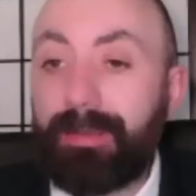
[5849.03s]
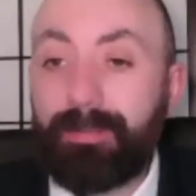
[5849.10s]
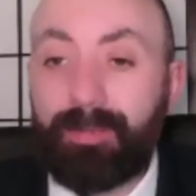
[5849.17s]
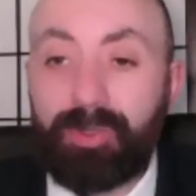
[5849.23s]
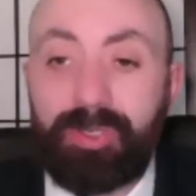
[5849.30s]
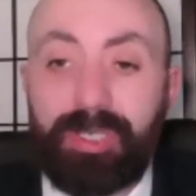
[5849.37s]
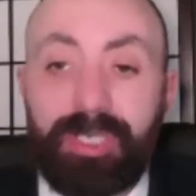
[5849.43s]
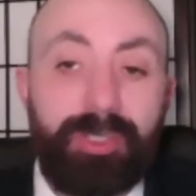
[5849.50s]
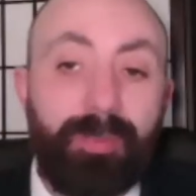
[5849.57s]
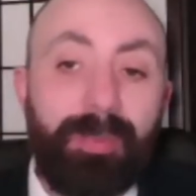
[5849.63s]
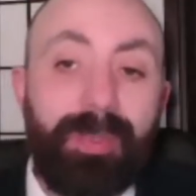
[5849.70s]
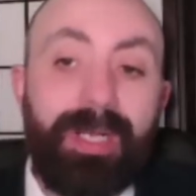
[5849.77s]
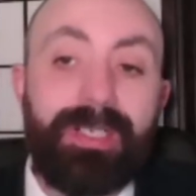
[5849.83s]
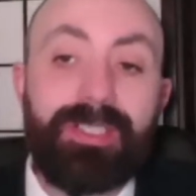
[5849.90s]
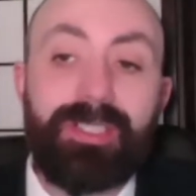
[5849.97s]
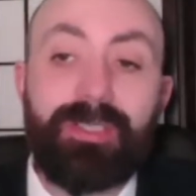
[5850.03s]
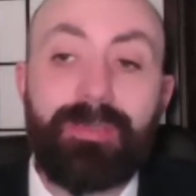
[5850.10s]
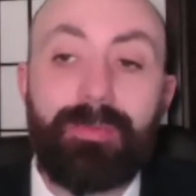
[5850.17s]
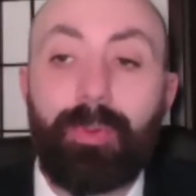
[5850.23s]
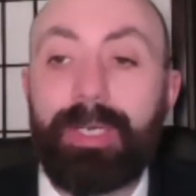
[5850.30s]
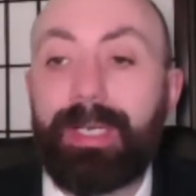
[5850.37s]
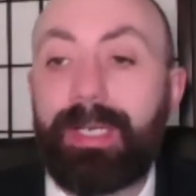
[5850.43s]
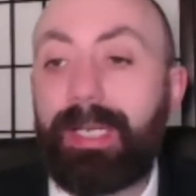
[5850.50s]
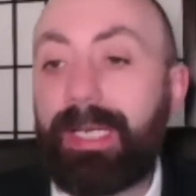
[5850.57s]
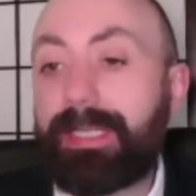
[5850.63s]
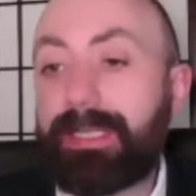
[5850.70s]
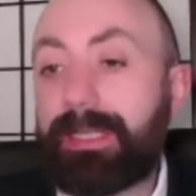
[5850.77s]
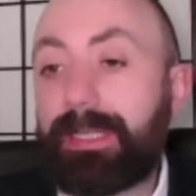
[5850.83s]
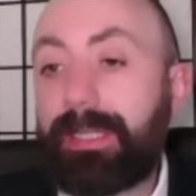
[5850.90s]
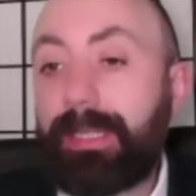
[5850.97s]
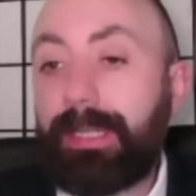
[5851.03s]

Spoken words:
traditional parties of the ruling class.